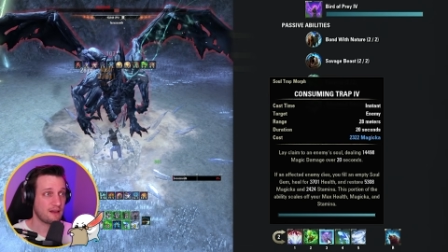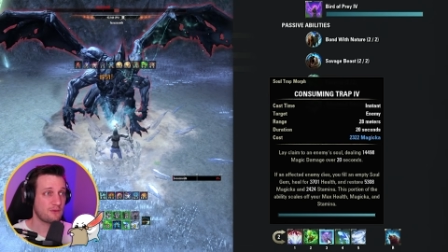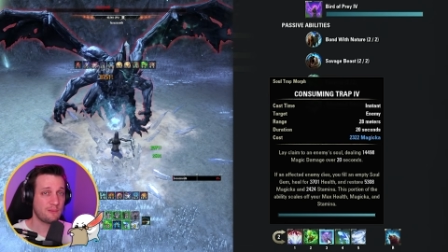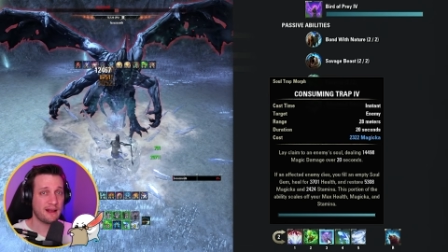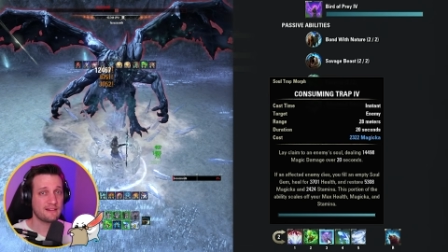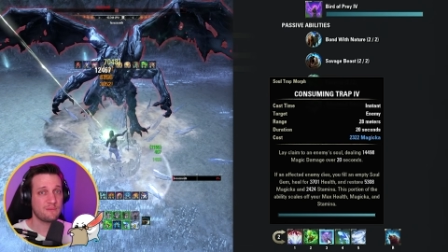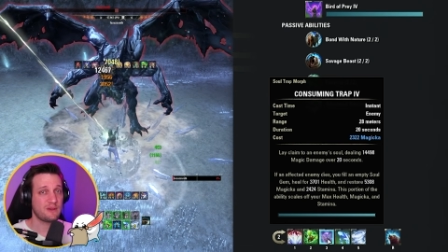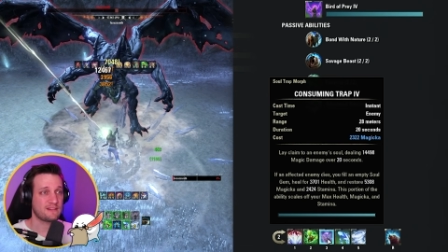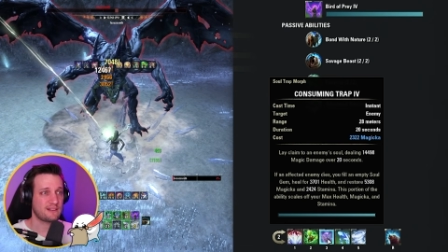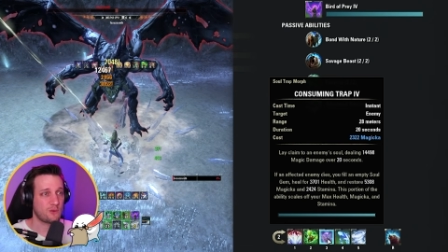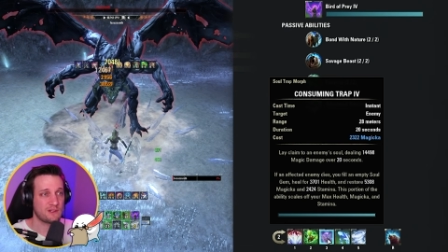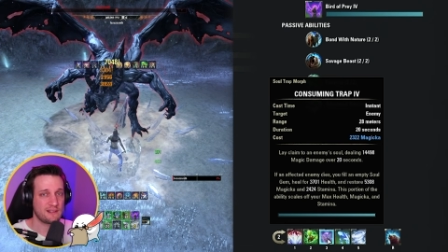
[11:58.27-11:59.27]
Every mag
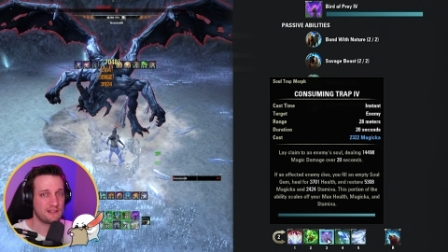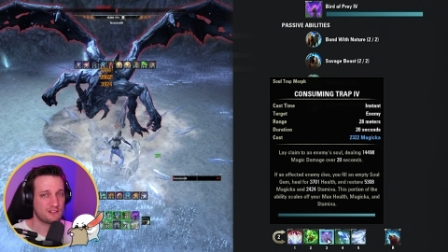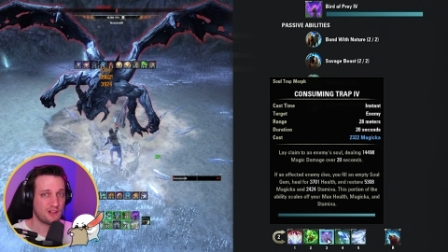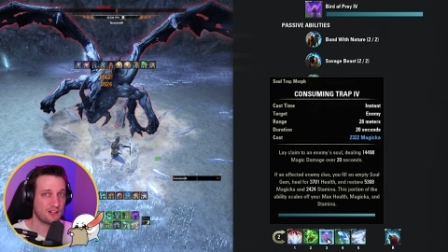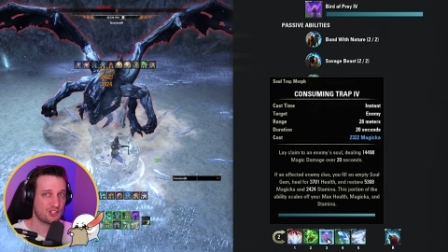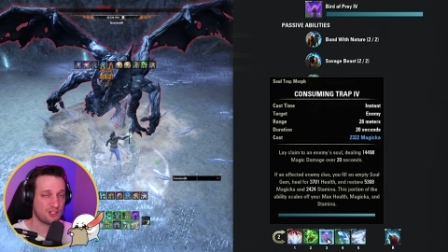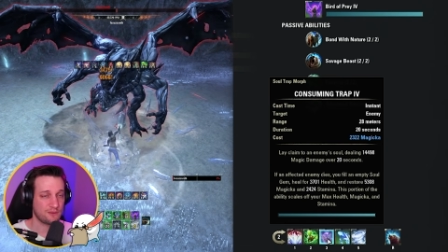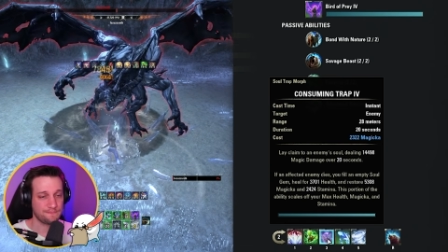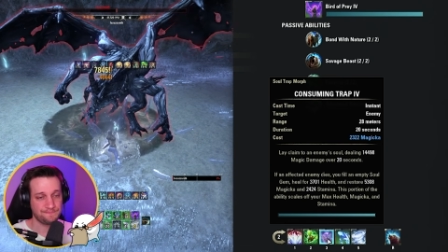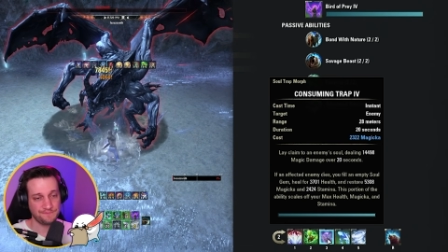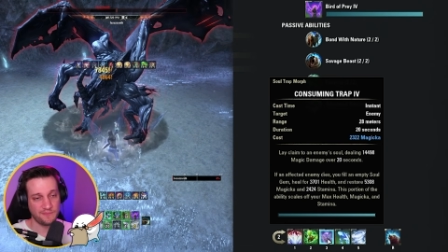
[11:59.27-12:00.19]
DPS, I always need a slot of shield.